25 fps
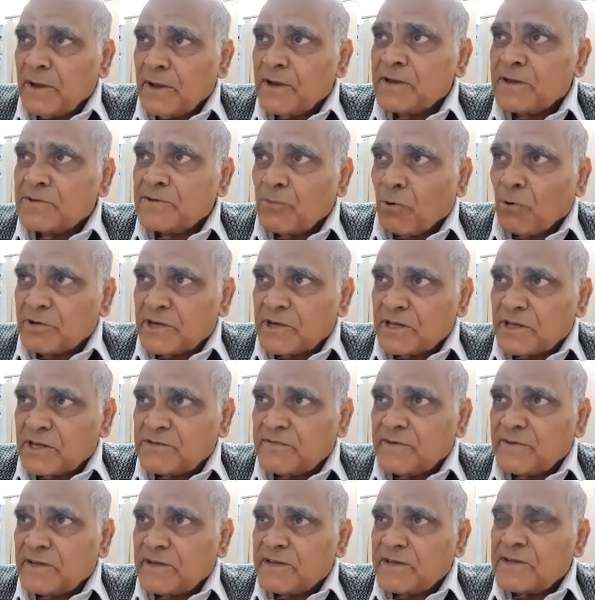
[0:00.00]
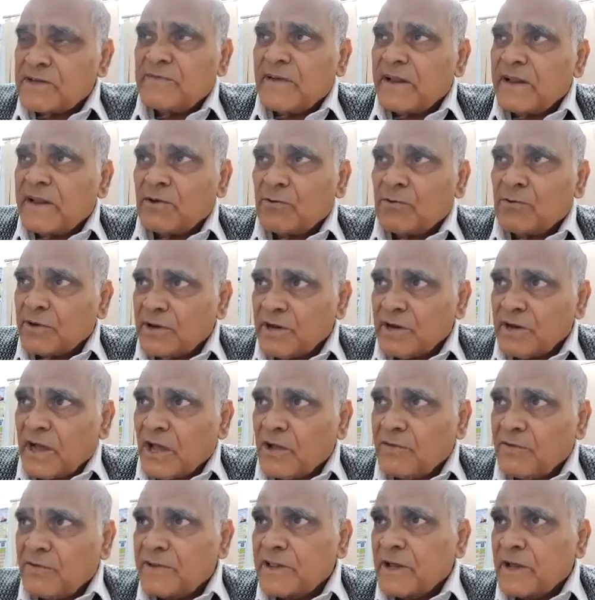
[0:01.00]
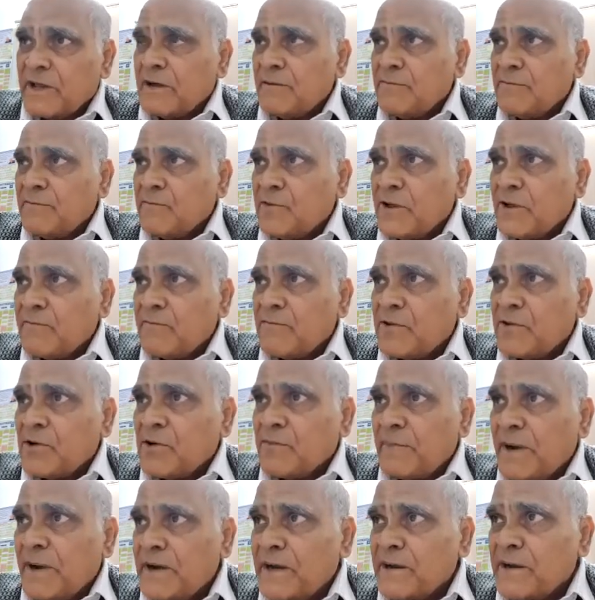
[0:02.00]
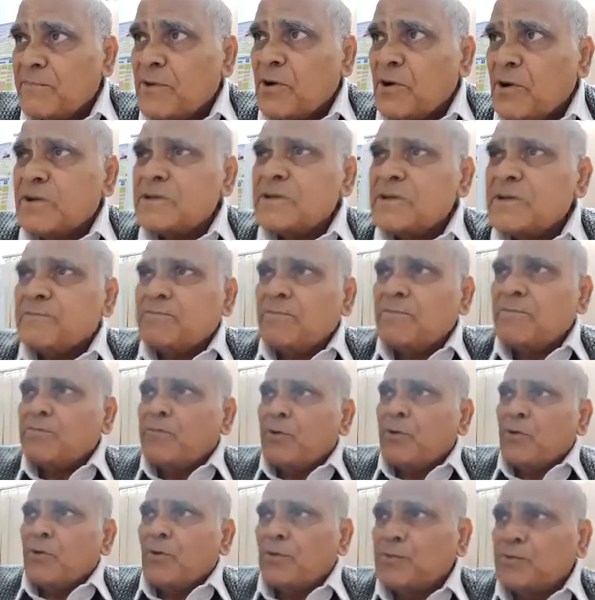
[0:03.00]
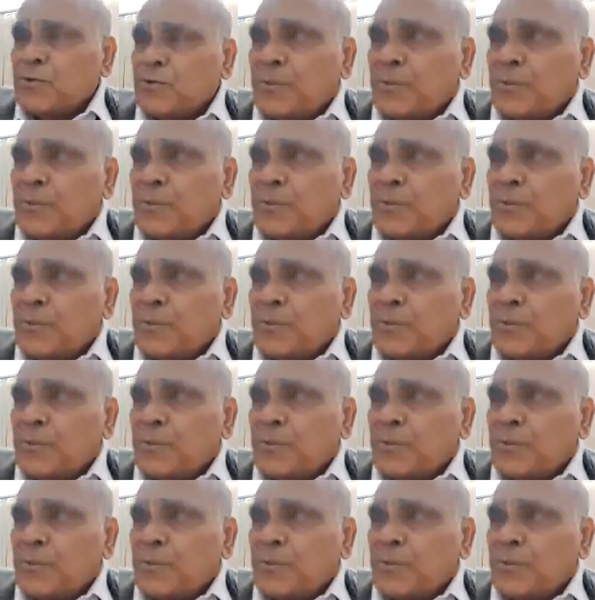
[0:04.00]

It's Ojasvi. It's very good. In Ayurveda, we have recommended because it's full of so